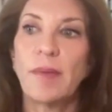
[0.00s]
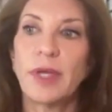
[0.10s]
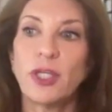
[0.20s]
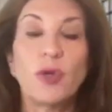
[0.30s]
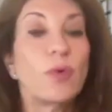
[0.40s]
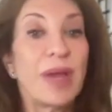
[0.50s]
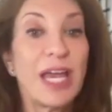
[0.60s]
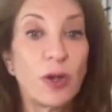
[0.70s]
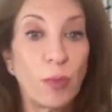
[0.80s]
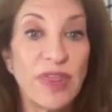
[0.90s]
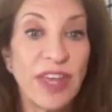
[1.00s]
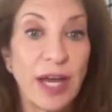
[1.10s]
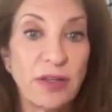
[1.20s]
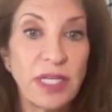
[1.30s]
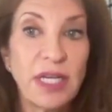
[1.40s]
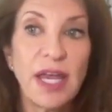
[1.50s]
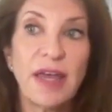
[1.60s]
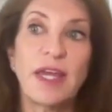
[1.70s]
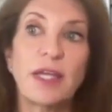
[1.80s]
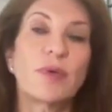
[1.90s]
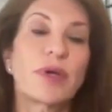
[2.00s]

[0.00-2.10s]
you would pay your 1,000 and then you